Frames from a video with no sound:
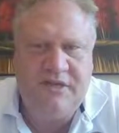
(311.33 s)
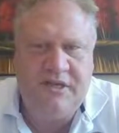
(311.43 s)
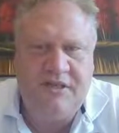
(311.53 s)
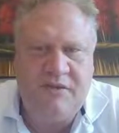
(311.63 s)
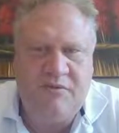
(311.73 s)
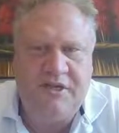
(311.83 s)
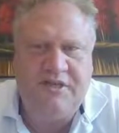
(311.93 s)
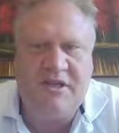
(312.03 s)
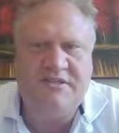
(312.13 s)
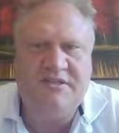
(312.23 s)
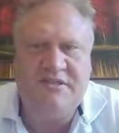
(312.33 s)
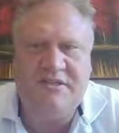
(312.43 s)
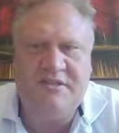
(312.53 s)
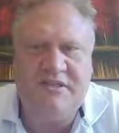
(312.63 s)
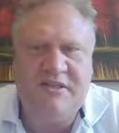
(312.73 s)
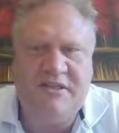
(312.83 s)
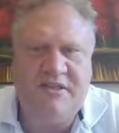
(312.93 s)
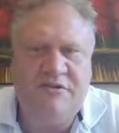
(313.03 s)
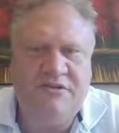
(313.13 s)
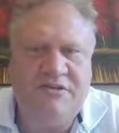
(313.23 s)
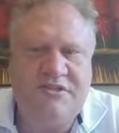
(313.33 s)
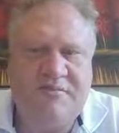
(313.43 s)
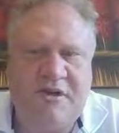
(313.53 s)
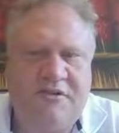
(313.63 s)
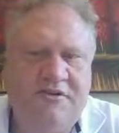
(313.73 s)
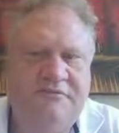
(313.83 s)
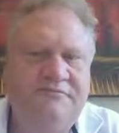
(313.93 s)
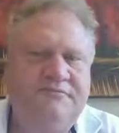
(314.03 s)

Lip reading: And then what it does is it uses some other